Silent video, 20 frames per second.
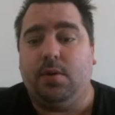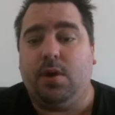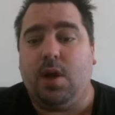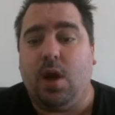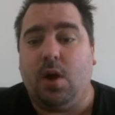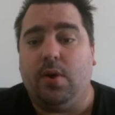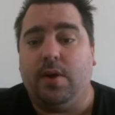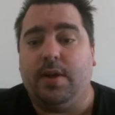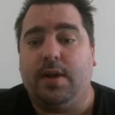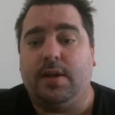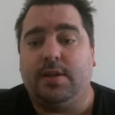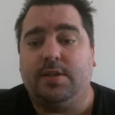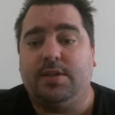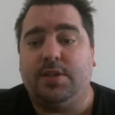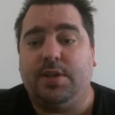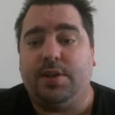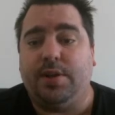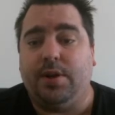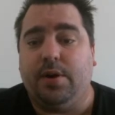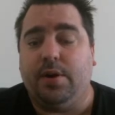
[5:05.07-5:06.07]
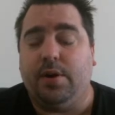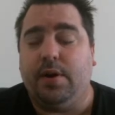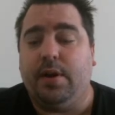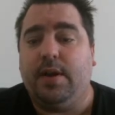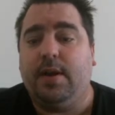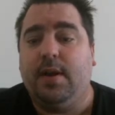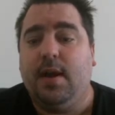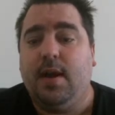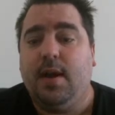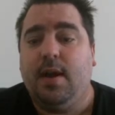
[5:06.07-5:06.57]
going as
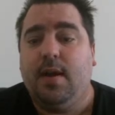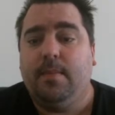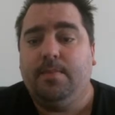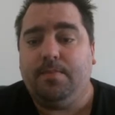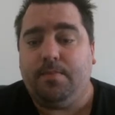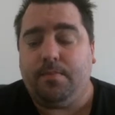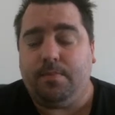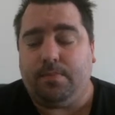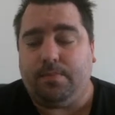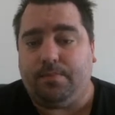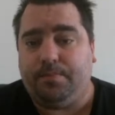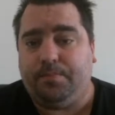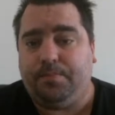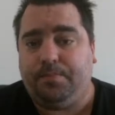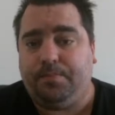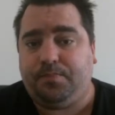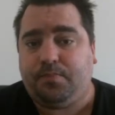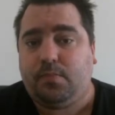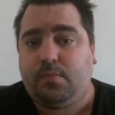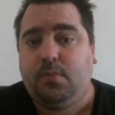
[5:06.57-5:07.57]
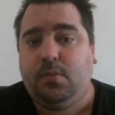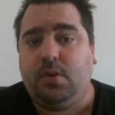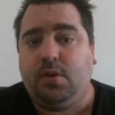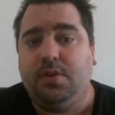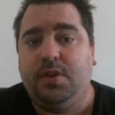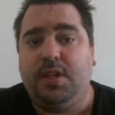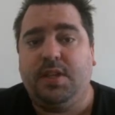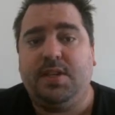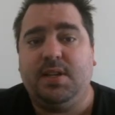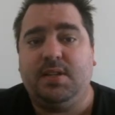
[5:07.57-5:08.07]
security,
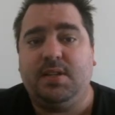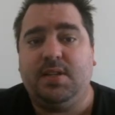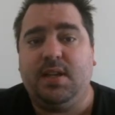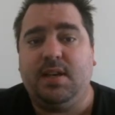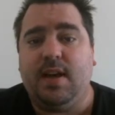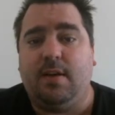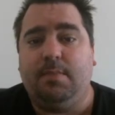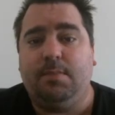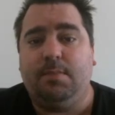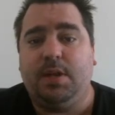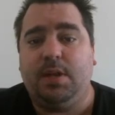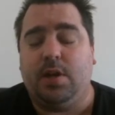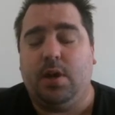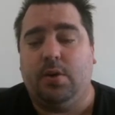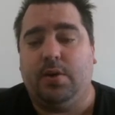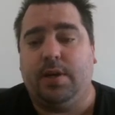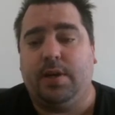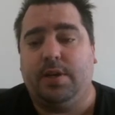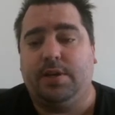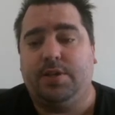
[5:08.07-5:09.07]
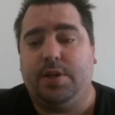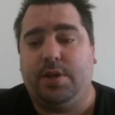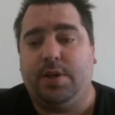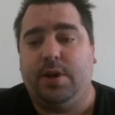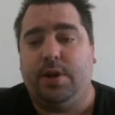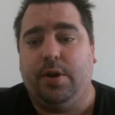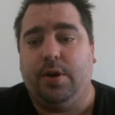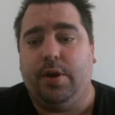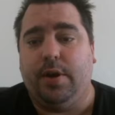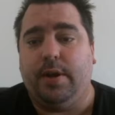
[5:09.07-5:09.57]
this is the government going as
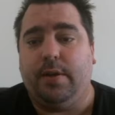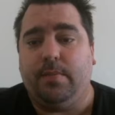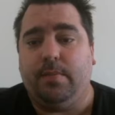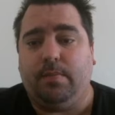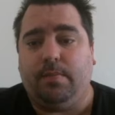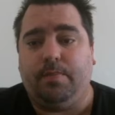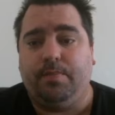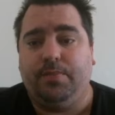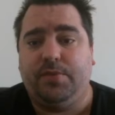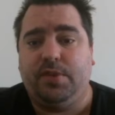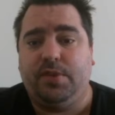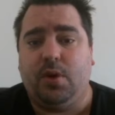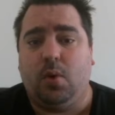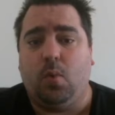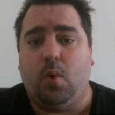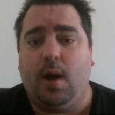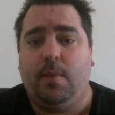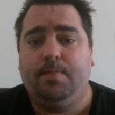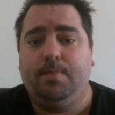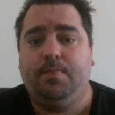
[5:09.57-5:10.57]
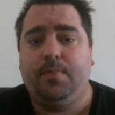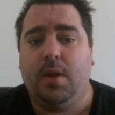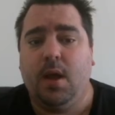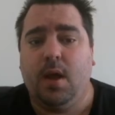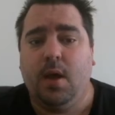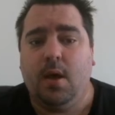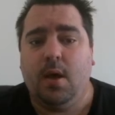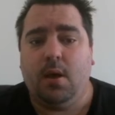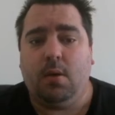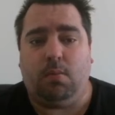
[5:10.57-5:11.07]
security. So one,
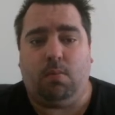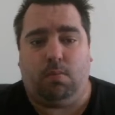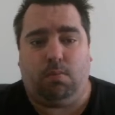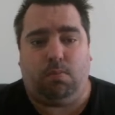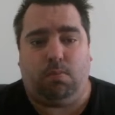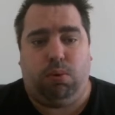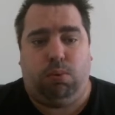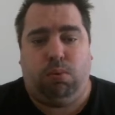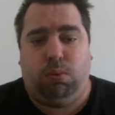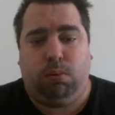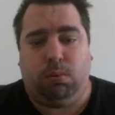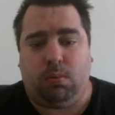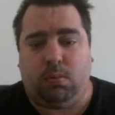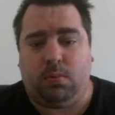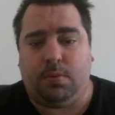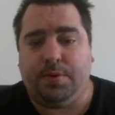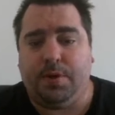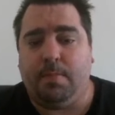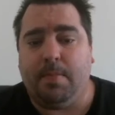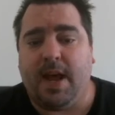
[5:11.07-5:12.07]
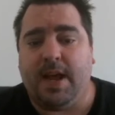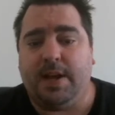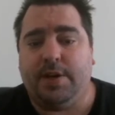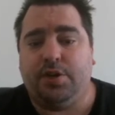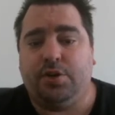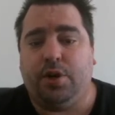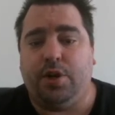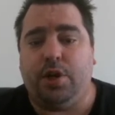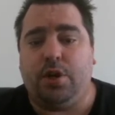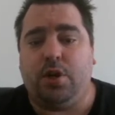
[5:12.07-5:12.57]
you make
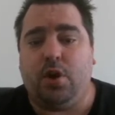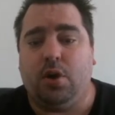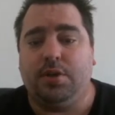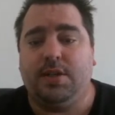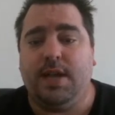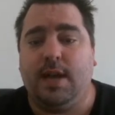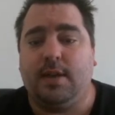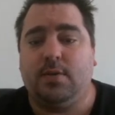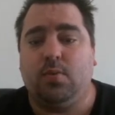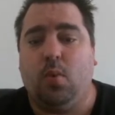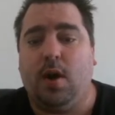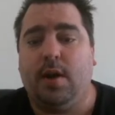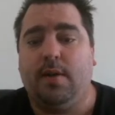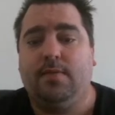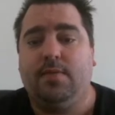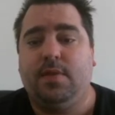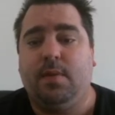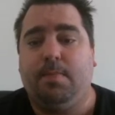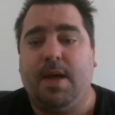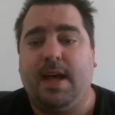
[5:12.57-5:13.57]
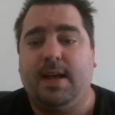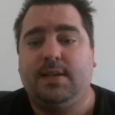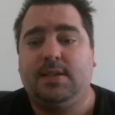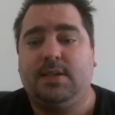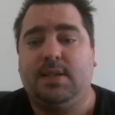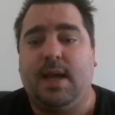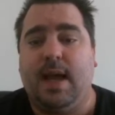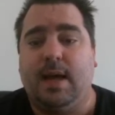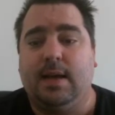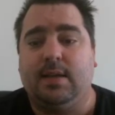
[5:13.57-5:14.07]
sure you contact one of the
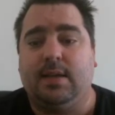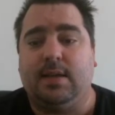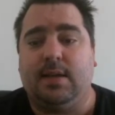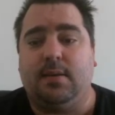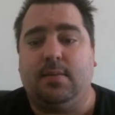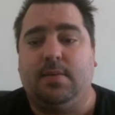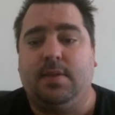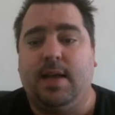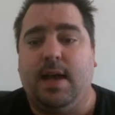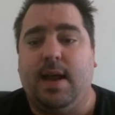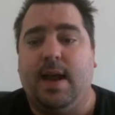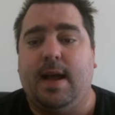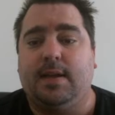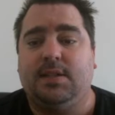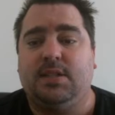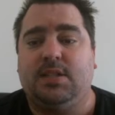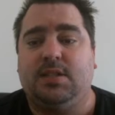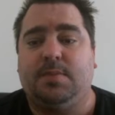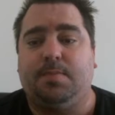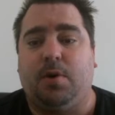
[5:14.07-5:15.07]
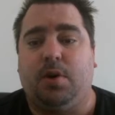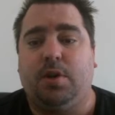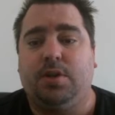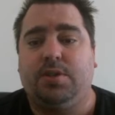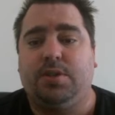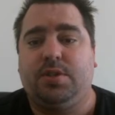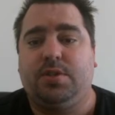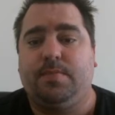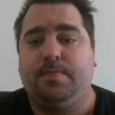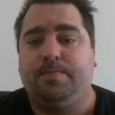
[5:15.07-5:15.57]
banks that has
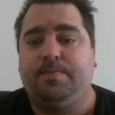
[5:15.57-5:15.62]
spots.